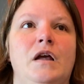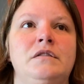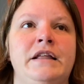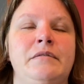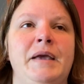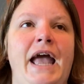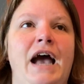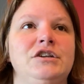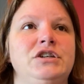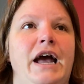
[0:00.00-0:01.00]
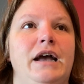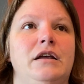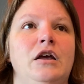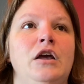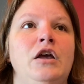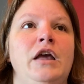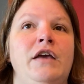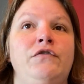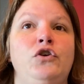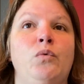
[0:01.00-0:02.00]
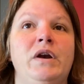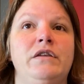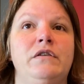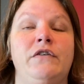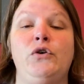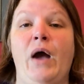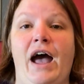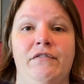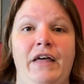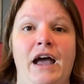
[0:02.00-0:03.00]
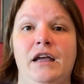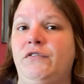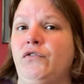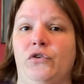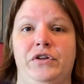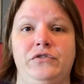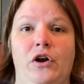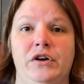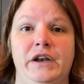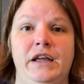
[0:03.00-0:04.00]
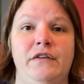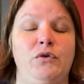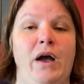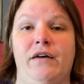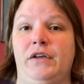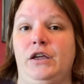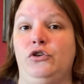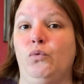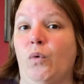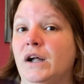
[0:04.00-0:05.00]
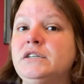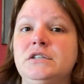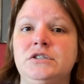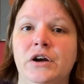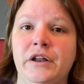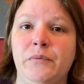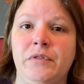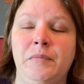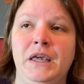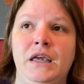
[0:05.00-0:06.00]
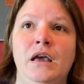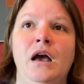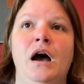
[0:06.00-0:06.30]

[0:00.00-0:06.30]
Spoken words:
let's make a hashtag. If you want to, if you have that, if you've already started it, if you have it and you want to start it with me,